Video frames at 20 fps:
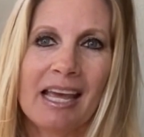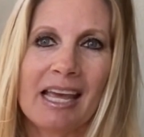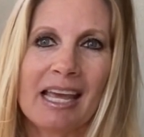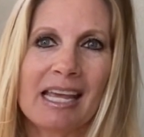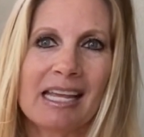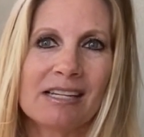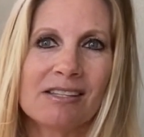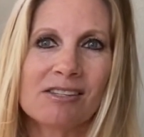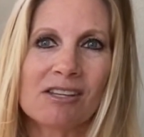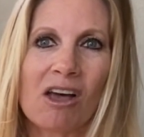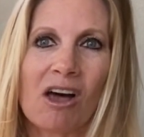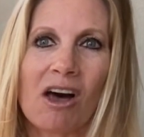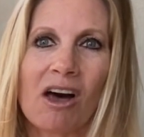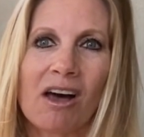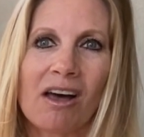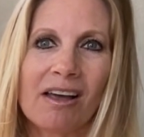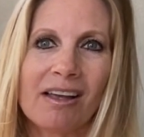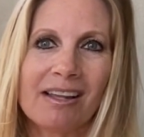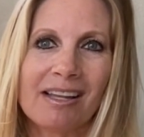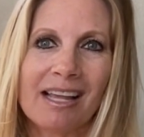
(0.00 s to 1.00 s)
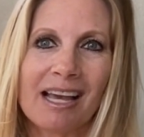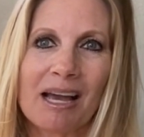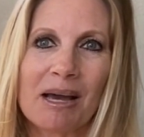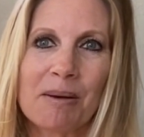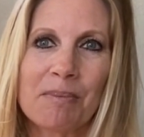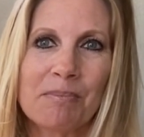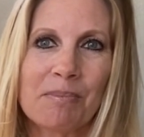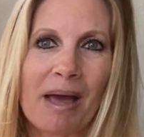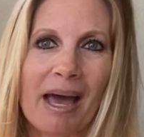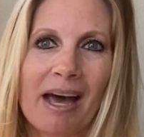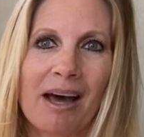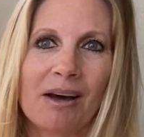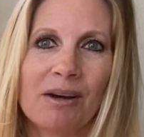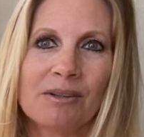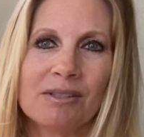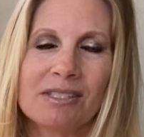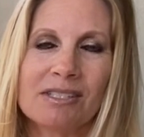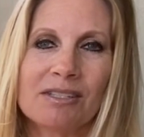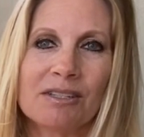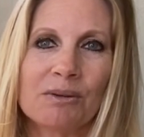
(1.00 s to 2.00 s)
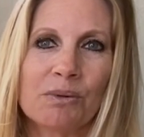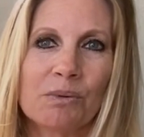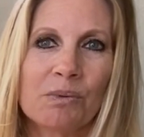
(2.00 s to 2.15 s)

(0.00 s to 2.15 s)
It's all about